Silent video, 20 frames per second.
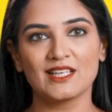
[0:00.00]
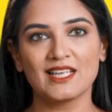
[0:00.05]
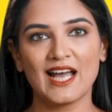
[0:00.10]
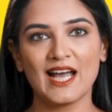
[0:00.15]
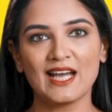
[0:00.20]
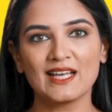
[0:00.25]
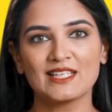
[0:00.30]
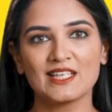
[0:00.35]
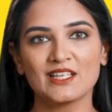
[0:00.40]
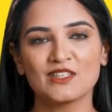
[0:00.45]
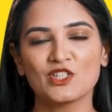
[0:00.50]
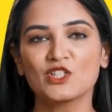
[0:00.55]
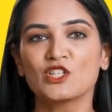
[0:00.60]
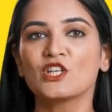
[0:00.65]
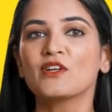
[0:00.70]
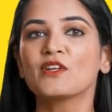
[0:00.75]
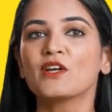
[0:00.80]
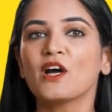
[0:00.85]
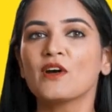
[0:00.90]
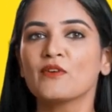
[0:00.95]
Now, let's
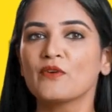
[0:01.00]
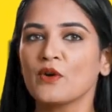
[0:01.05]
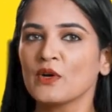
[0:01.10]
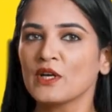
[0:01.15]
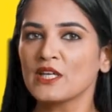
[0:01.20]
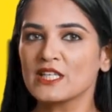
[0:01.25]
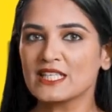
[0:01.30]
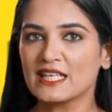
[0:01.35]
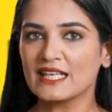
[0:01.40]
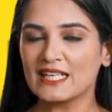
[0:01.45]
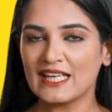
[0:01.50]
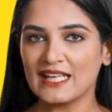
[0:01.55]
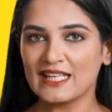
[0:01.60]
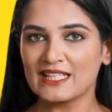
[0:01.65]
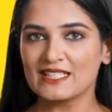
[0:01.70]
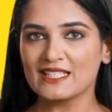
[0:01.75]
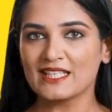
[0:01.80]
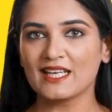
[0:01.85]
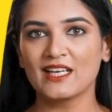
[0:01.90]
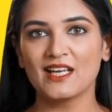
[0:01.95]
shift our focus to
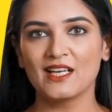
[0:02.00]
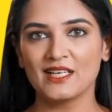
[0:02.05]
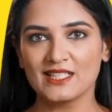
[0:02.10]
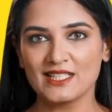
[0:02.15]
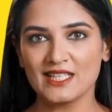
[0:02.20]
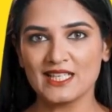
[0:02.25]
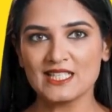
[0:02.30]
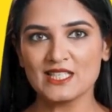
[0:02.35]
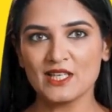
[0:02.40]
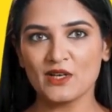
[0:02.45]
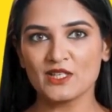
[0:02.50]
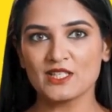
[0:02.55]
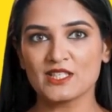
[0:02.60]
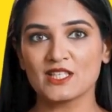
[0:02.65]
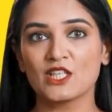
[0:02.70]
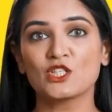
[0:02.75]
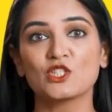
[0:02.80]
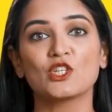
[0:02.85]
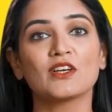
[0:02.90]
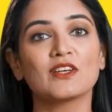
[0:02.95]
needs. These are
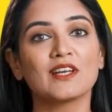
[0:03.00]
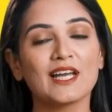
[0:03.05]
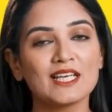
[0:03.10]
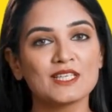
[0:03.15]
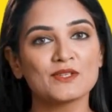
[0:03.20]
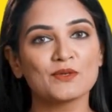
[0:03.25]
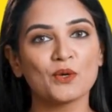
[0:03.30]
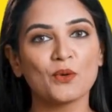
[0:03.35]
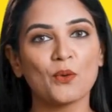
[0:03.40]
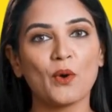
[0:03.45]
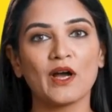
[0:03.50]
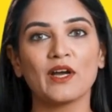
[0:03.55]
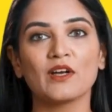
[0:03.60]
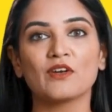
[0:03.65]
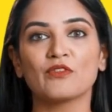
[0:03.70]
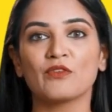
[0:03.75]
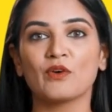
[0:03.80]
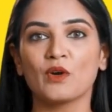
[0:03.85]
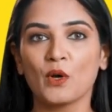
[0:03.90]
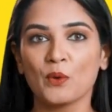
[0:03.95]
essential things
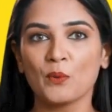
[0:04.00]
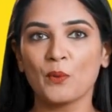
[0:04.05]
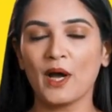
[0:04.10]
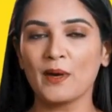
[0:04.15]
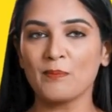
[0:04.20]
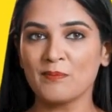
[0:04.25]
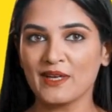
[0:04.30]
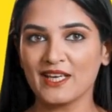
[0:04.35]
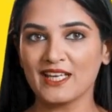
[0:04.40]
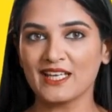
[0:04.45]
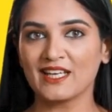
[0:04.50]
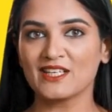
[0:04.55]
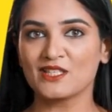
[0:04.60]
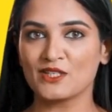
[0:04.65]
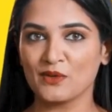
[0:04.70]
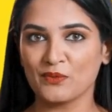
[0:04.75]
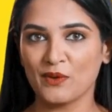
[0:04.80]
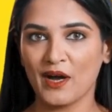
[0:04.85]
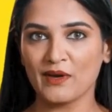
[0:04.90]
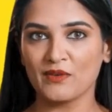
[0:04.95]
required for our well-being and
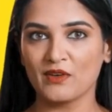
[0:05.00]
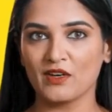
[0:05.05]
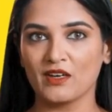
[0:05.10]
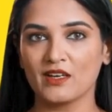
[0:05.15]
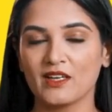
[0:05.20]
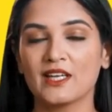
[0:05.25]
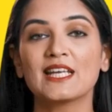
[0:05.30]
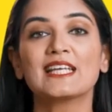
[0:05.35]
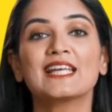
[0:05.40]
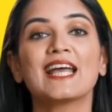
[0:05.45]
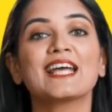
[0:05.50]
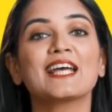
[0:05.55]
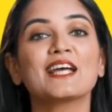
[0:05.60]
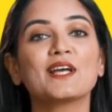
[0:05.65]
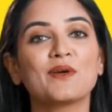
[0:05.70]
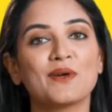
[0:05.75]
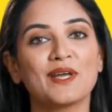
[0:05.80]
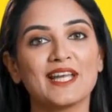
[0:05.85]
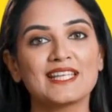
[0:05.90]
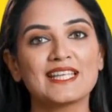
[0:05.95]
survival. Take a
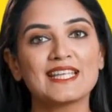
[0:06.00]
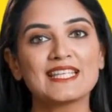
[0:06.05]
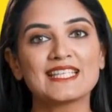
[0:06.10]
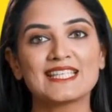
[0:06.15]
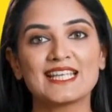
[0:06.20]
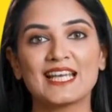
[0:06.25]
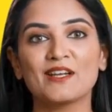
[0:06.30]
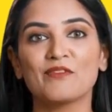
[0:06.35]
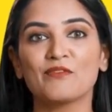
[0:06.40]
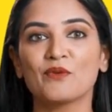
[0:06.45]
look at this scene